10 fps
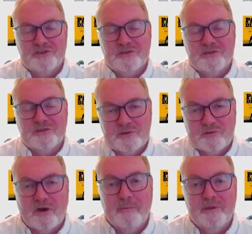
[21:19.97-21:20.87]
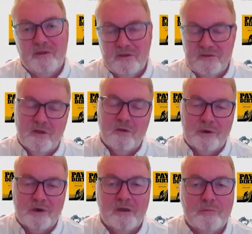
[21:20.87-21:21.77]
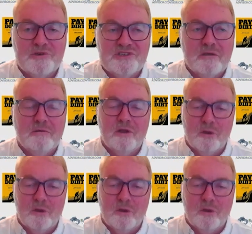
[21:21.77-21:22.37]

us and subscribe. It does help our numbers out